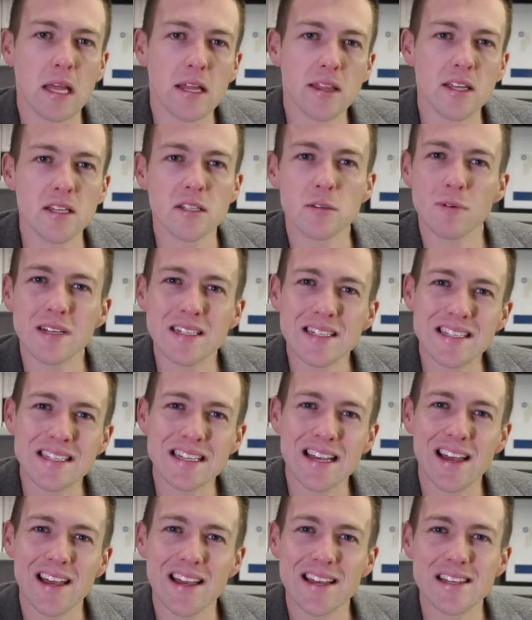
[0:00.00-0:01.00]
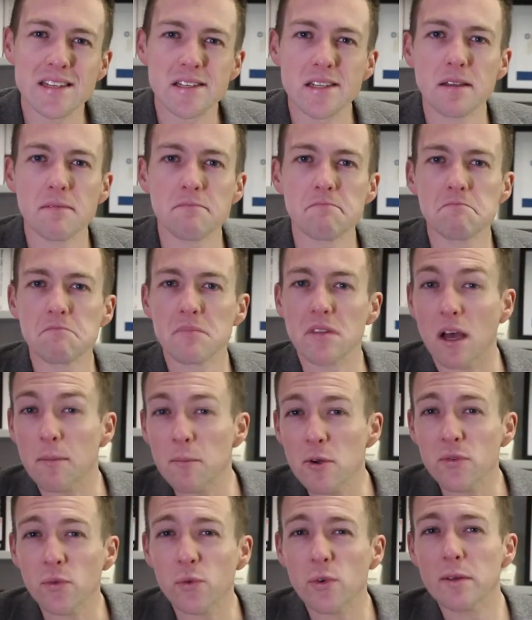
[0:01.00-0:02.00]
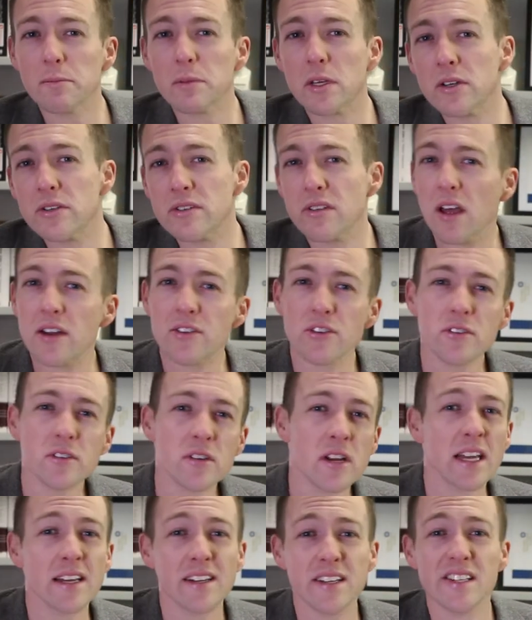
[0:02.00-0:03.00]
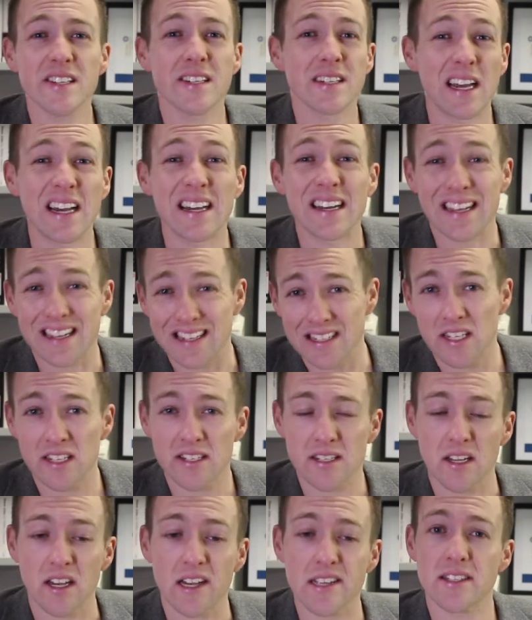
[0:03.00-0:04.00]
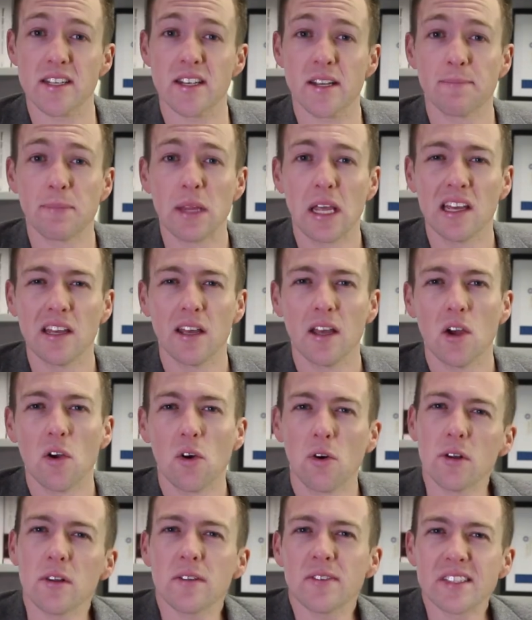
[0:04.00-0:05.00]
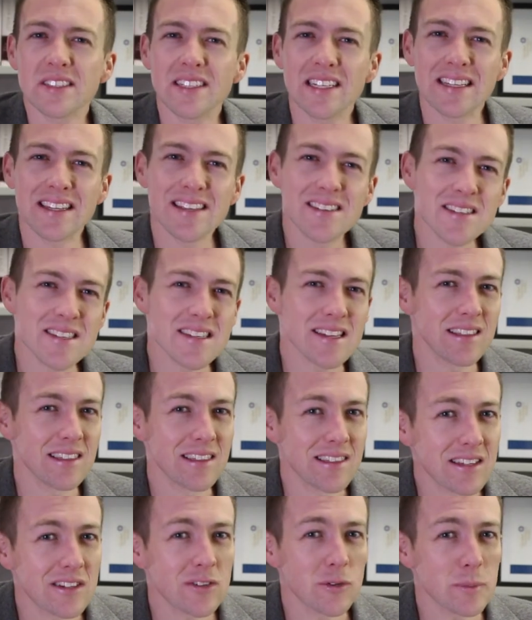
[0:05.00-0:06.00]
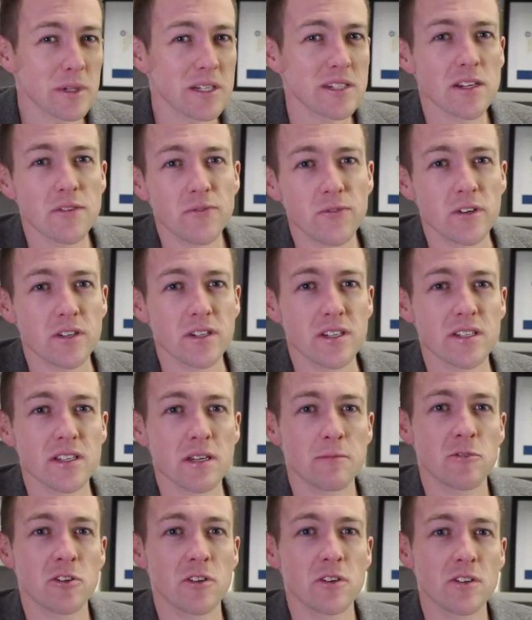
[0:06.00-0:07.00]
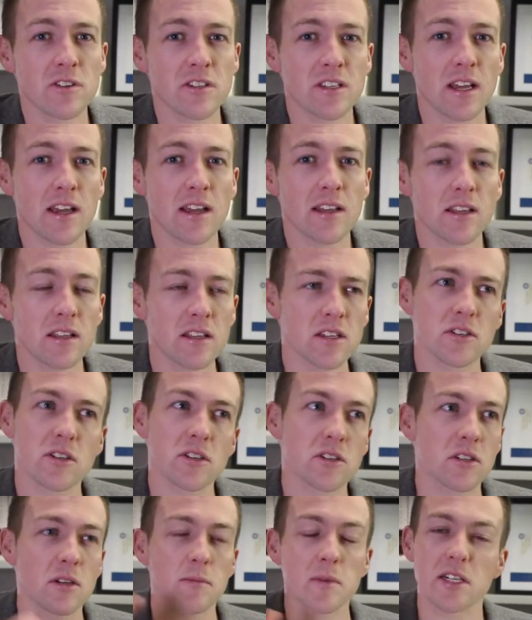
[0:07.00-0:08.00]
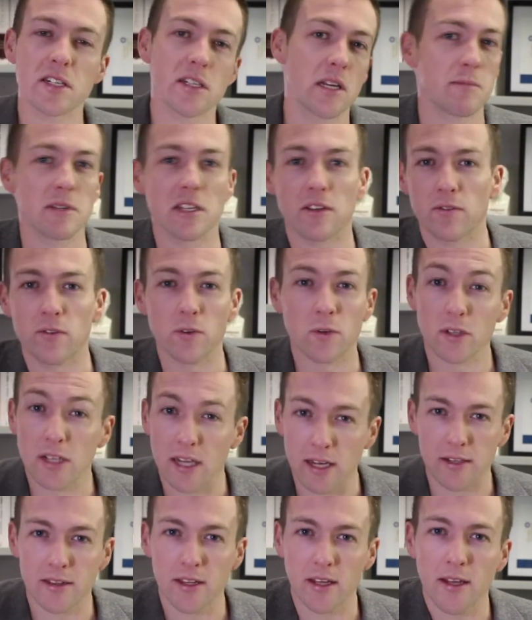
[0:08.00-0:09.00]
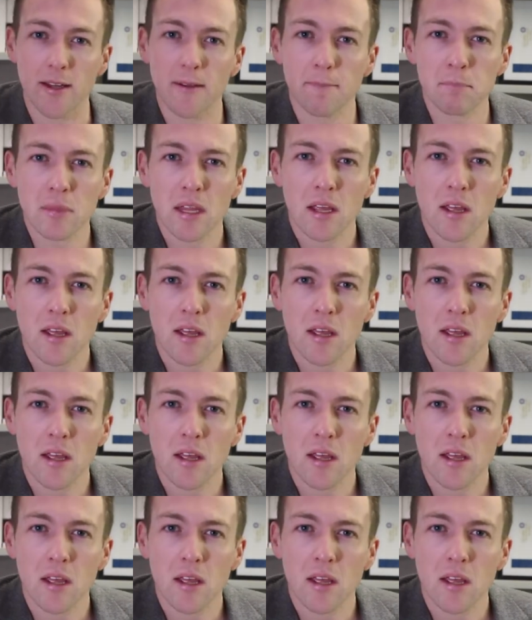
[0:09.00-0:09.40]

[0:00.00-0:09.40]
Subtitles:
This one says, I'm overweight because I don't know how to start exercising. All of a sudden, this is a little bit different to someone who's saying that there's just so much tempting food out there.